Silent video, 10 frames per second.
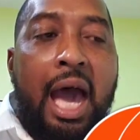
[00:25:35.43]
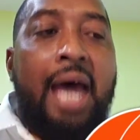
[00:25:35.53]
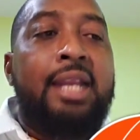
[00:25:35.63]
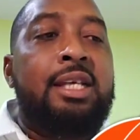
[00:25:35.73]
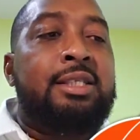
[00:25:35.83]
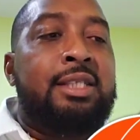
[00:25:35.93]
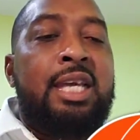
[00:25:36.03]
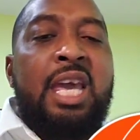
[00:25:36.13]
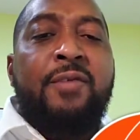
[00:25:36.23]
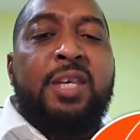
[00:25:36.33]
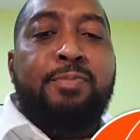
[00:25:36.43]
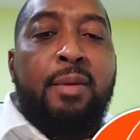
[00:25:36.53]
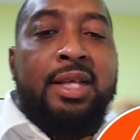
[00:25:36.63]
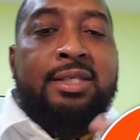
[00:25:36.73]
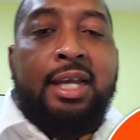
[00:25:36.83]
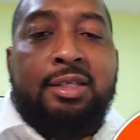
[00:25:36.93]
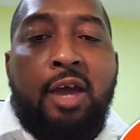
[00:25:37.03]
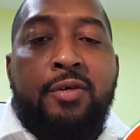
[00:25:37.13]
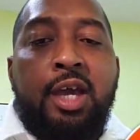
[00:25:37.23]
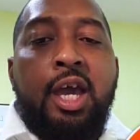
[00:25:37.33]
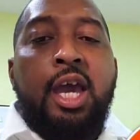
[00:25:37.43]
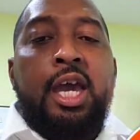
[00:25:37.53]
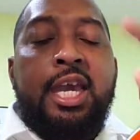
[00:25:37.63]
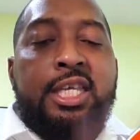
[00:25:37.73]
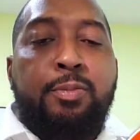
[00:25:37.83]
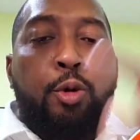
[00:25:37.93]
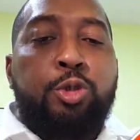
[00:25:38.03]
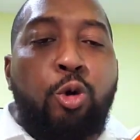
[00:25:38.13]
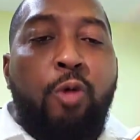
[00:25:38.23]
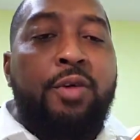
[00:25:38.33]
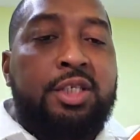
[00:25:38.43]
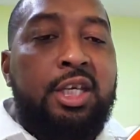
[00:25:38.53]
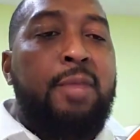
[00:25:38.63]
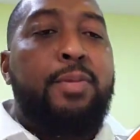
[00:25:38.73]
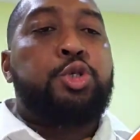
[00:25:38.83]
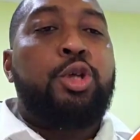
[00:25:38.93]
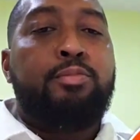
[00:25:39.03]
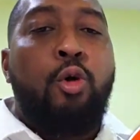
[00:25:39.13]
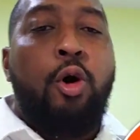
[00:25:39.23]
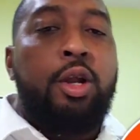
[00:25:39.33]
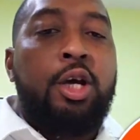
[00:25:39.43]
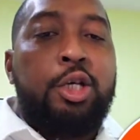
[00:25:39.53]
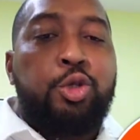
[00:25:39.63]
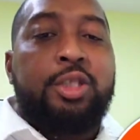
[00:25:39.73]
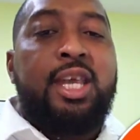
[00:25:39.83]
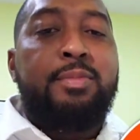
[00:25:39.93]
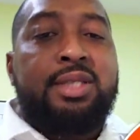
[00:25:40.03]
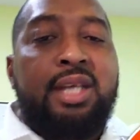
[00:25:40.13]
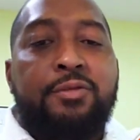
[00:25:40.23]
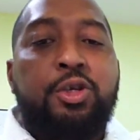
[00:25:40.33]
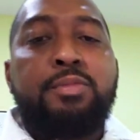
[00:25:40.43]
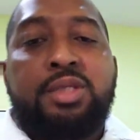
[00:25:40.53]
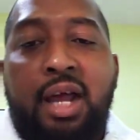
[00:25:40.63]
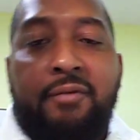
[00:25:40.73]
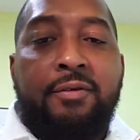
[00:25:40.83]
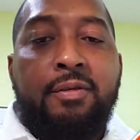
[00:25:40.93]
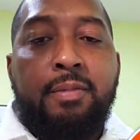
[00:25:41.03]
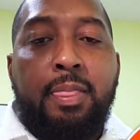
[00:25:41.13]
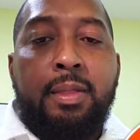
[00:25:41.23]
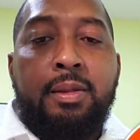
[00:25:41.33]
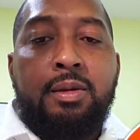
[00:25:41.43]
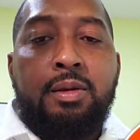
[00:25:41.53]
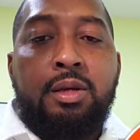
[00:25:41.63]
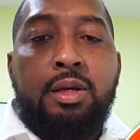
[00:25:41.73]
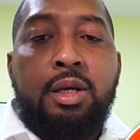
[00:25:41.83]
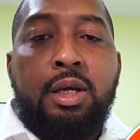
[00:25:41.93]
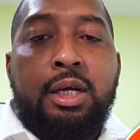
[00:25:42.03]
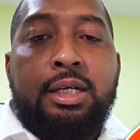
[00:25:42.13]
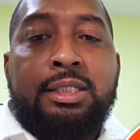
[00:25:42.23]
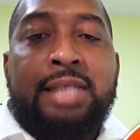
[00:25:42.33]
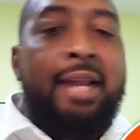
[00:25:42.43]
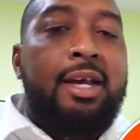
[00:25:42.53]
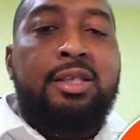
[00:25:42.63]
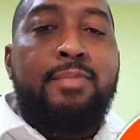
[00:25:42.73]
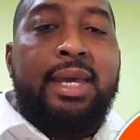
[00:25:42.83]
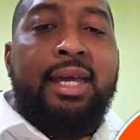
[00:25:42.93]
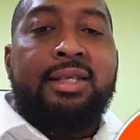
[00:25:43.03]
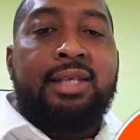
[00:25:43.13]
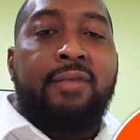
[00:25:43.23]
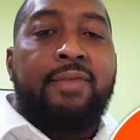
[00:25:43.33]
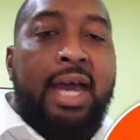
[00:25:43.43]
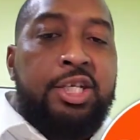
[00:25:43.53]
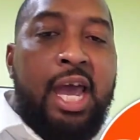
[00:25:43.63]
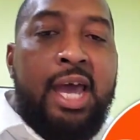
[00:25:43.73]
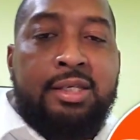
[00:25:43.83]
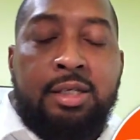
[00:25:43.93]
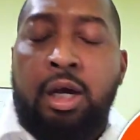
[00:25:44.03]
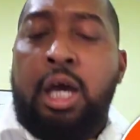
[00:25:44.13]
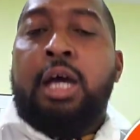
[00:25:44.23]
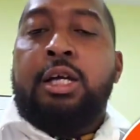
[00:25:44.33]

And if he's permanent secretary, he's supposed to oversee the Petrotrin board. So it's himself to himself. That doesn't make any sense. Hi, Shasta.